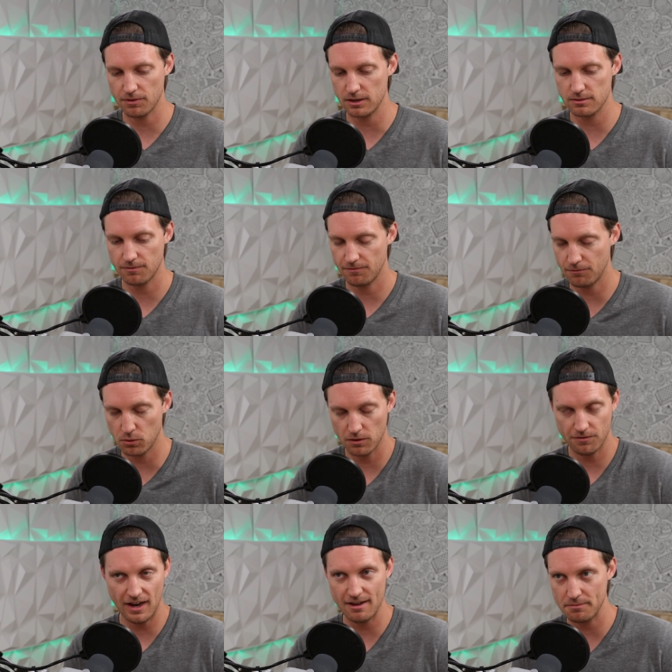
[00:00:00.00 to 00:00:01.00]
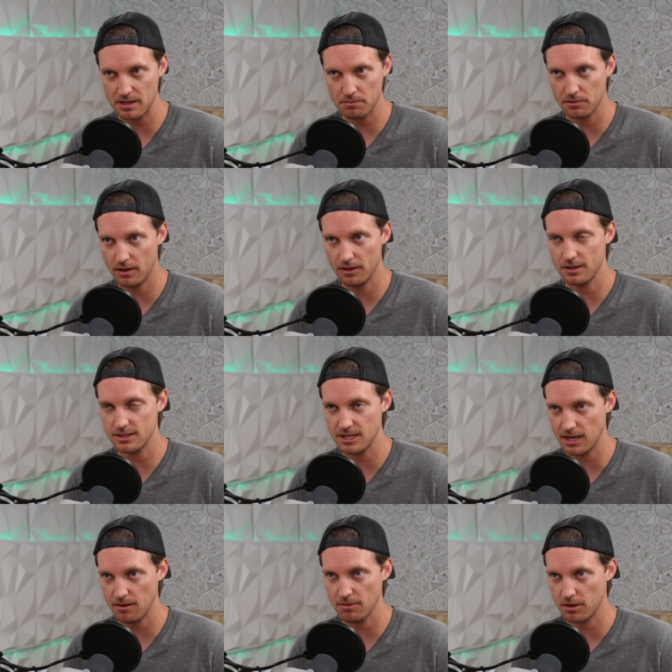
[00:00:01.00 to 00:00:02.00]
there's 4 or 5 people on the
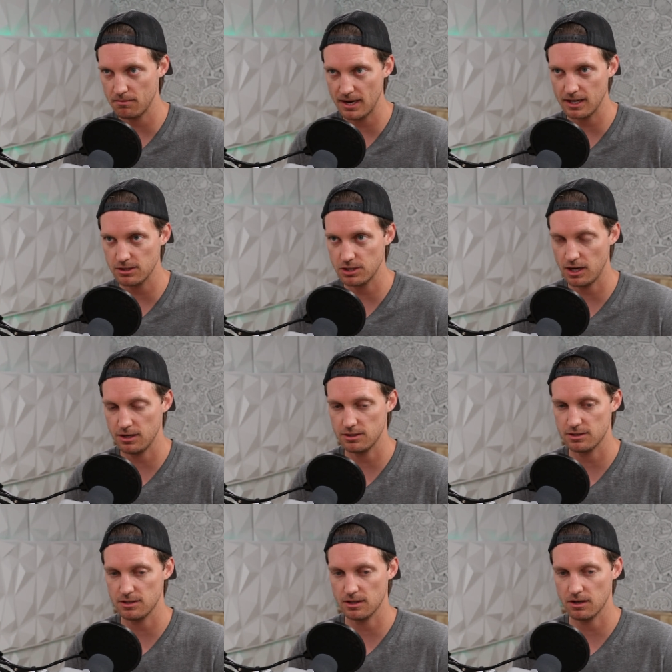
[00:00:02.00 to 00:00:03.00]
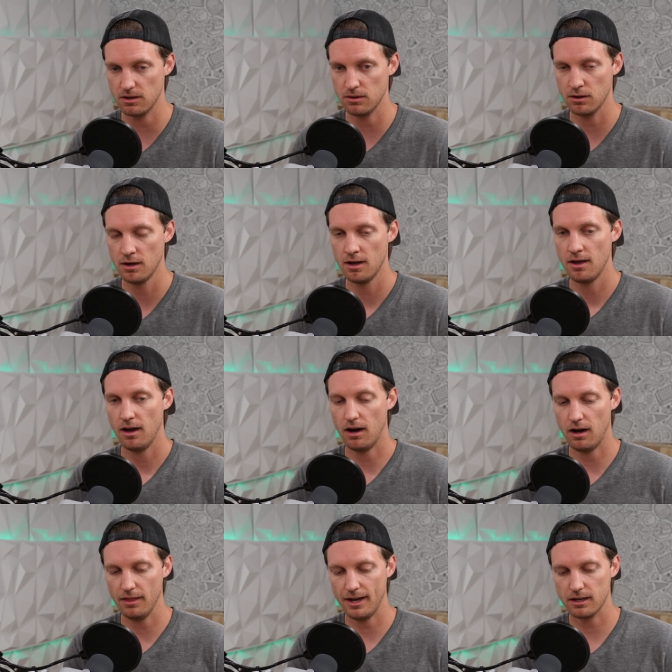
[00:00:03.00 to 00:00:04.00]
team that are making changes to the code,
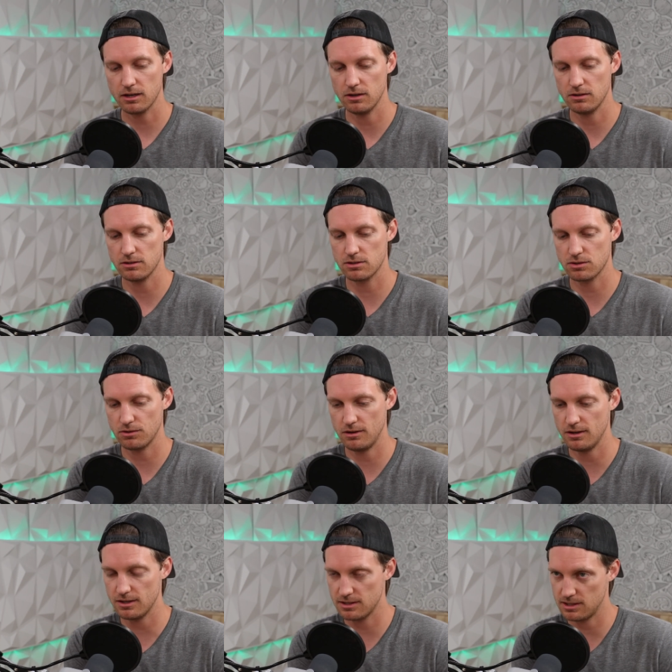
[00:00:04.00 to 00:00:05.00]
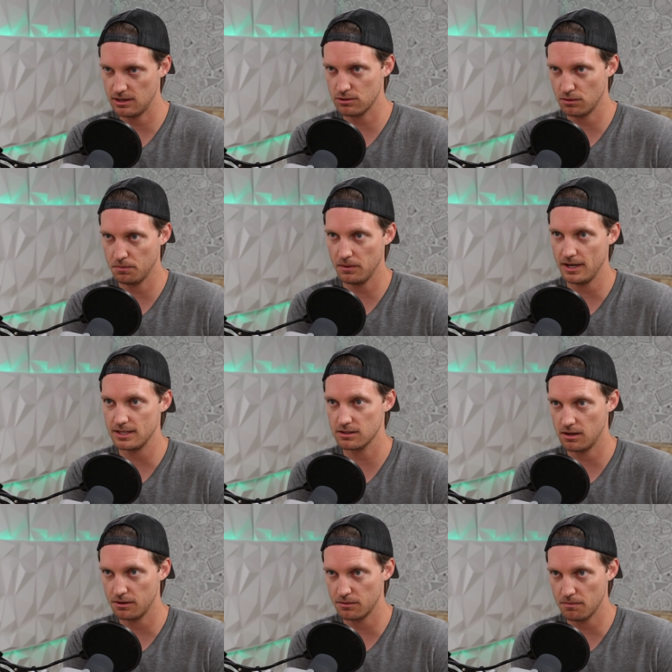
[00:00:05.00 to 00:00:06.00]
all that code is stored in a central place
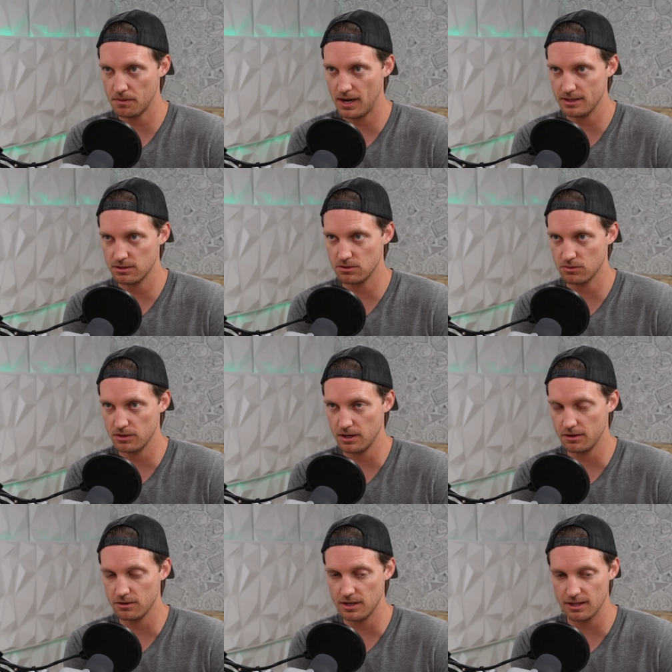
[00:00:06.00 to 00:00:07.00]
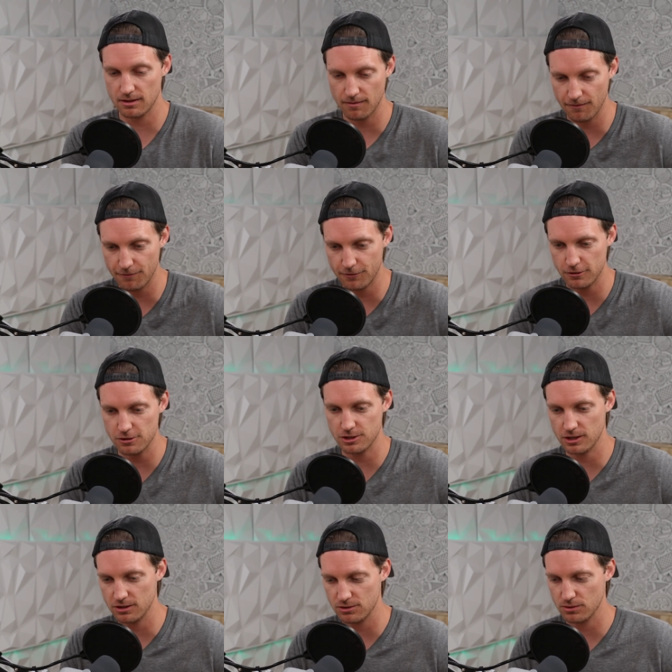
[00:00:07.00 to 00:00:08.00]
called a repository underneath
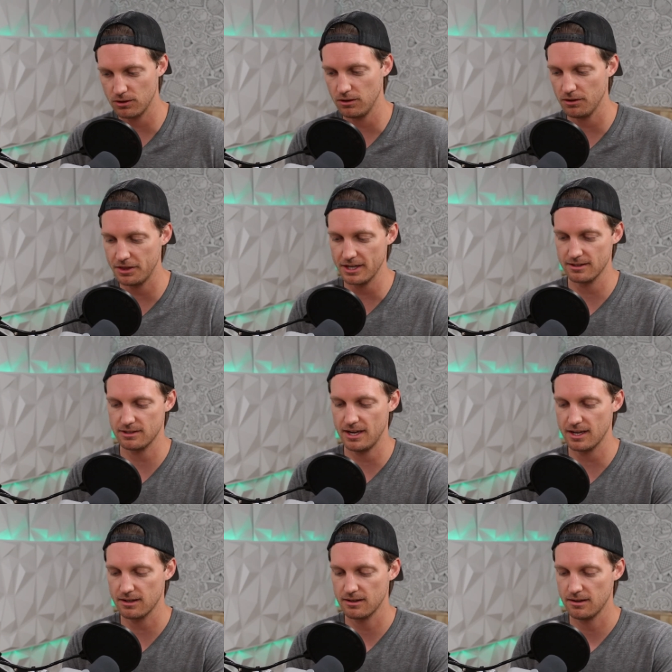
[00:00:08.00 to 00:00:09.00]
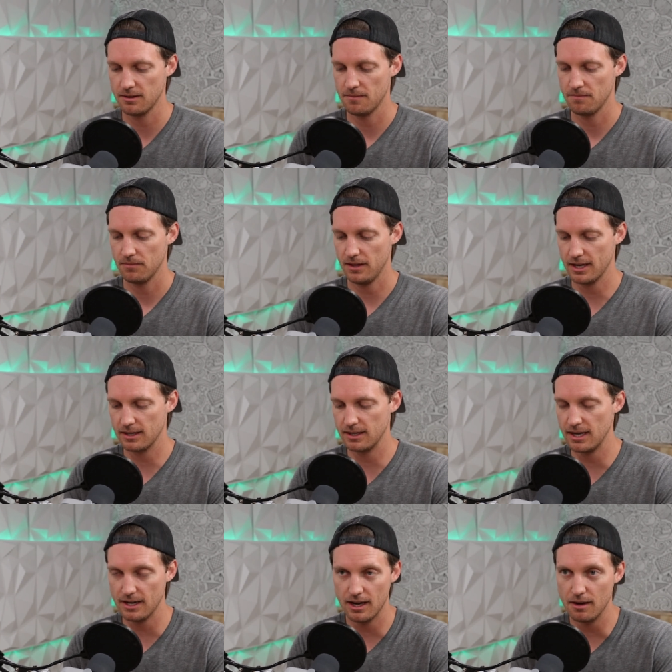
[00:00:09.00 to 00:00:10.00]
version control. Things like
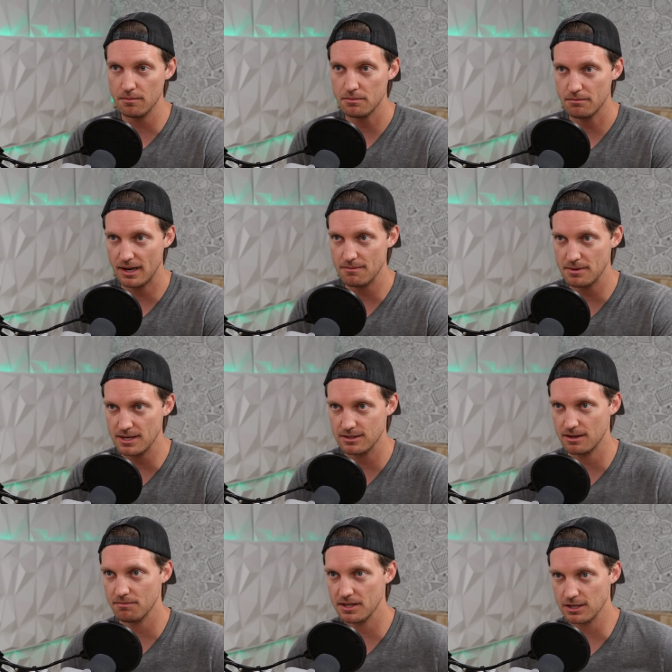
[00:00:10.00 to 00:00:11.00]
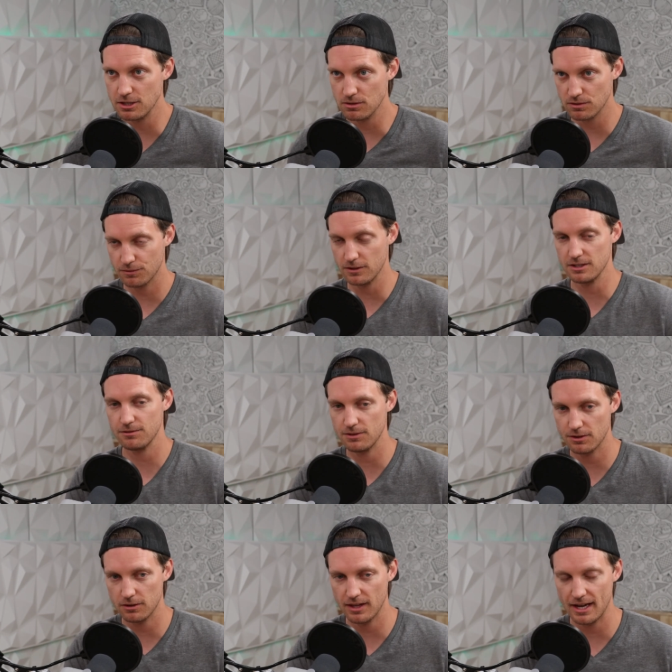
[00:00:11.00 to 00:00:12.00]
GitHub might be something used for this if you've
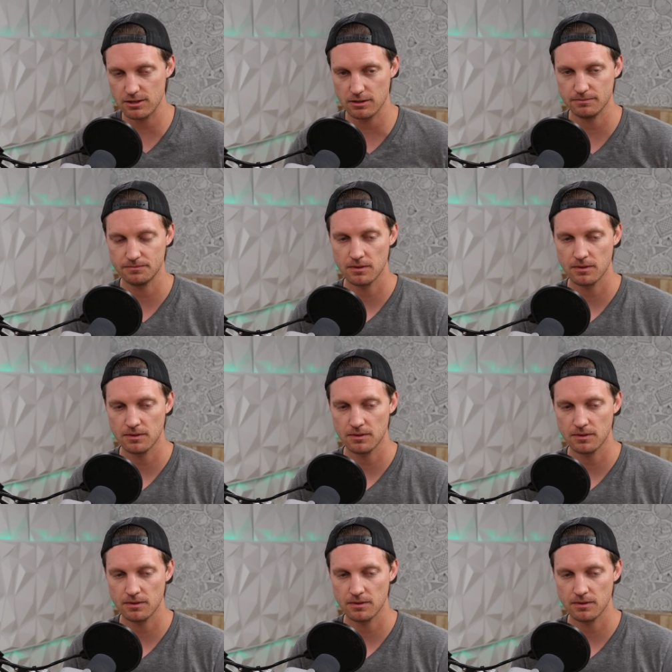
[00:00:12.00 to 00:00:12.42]
heard that term.